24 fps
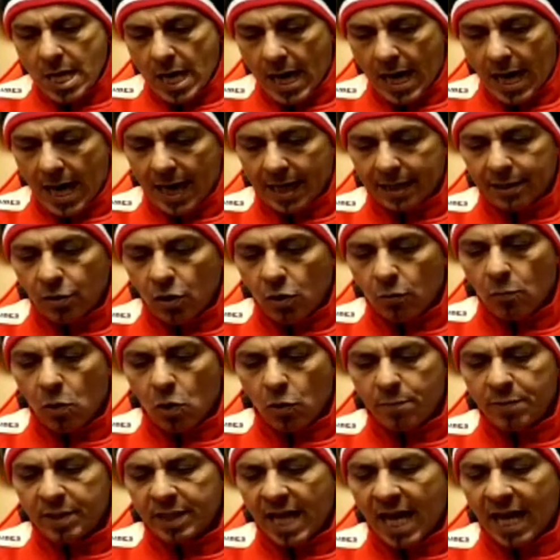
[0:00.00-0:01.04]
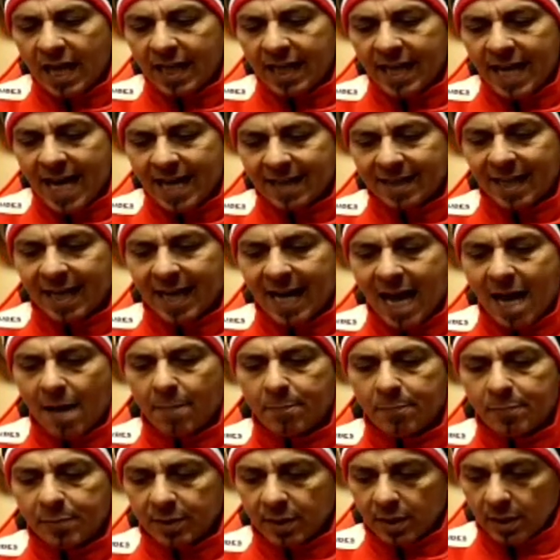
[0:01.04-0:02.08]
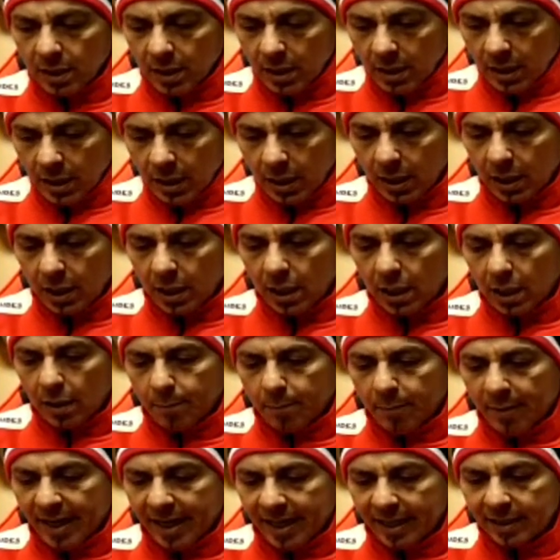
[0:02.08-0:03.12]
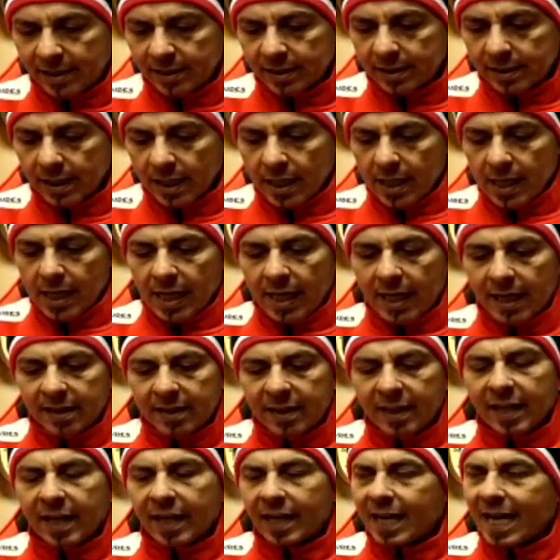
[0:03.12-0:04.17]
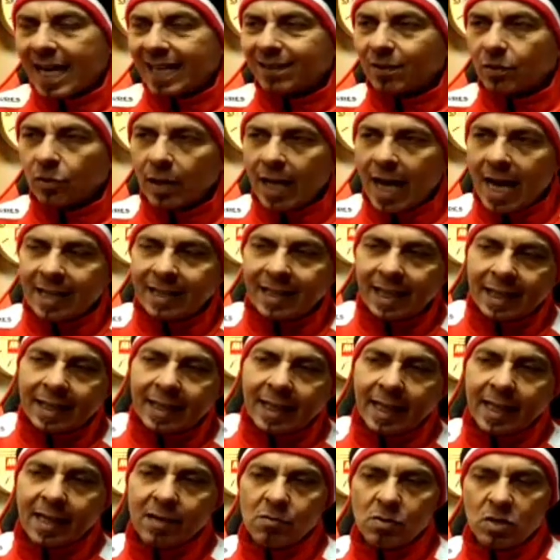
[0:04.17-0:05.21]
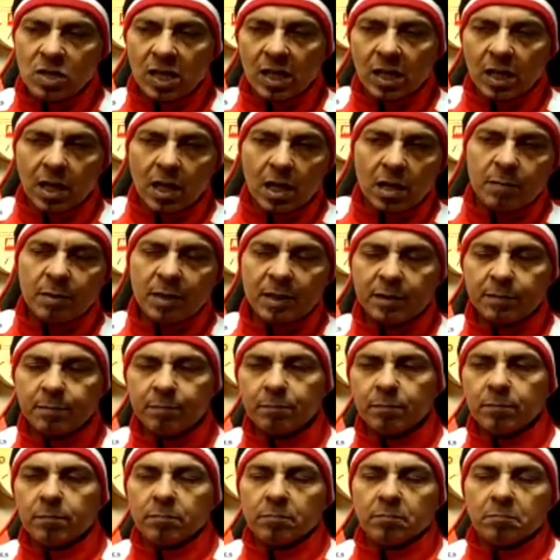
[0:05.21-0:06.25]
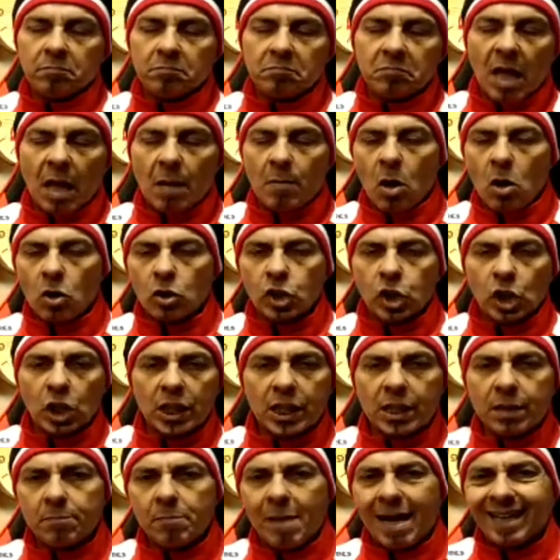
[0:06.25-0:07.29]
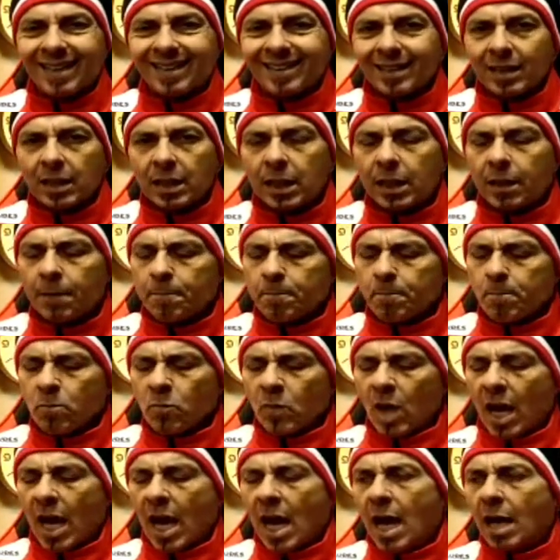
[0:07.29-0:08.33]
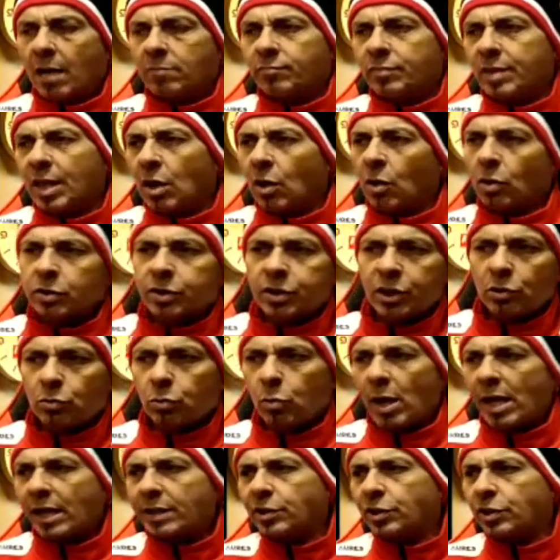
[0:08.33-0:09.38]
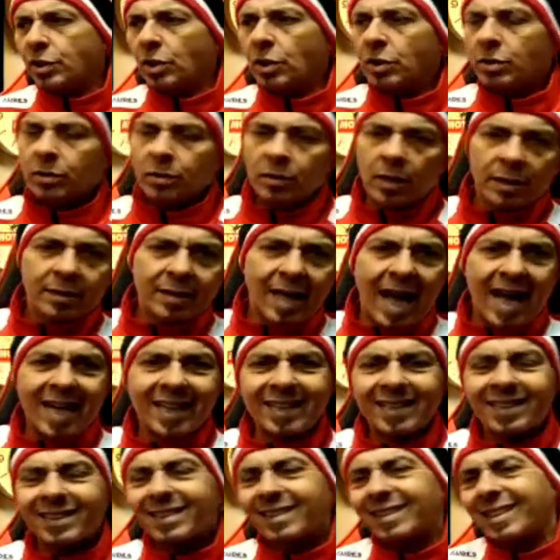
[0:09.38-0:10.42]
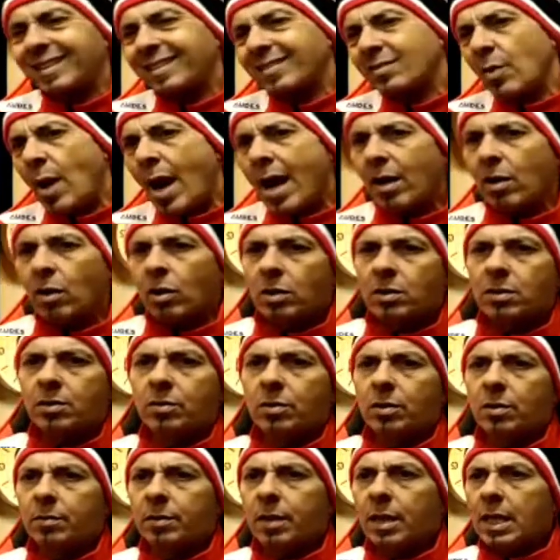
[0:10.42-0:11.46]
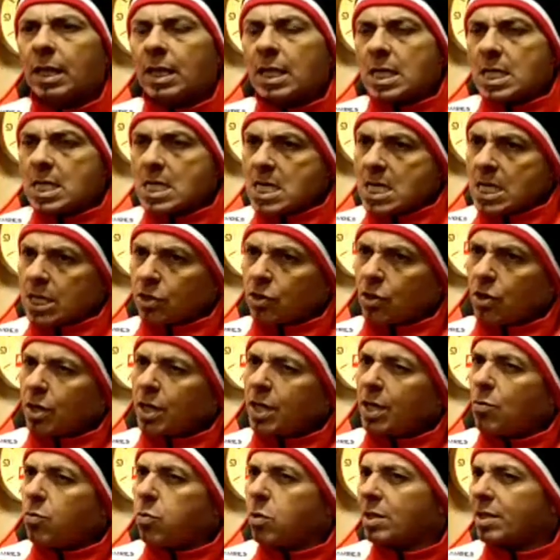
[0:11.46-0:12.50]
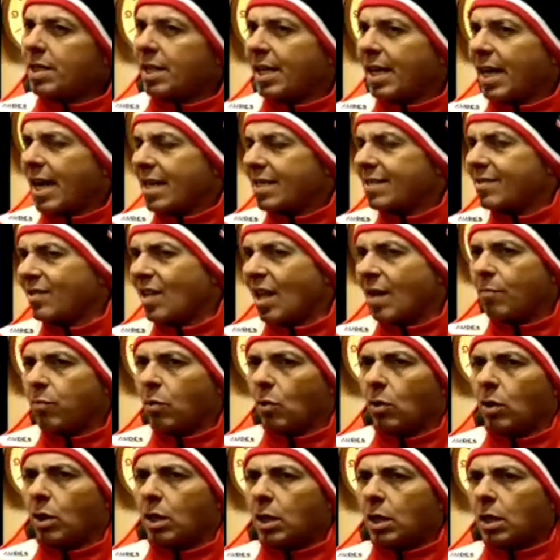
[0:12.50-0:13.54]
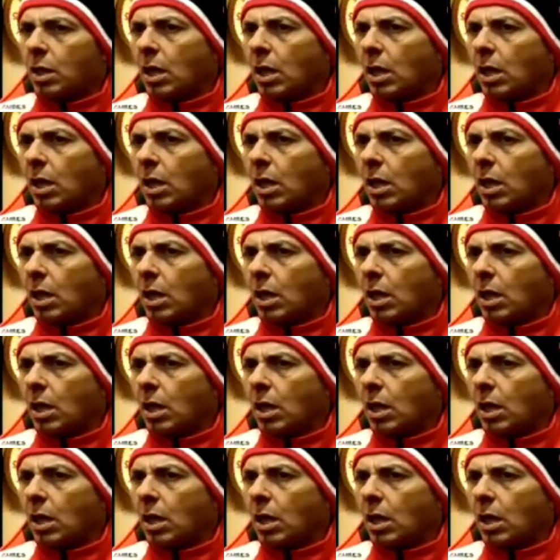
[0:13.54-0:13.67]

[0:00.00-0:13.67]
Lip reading: I know Morbidelli had the lap pace. He didn't get together. I think it was a little bit emotionally, mentally, the whole situation, the tires, the struggle, and so he wasn't in a stable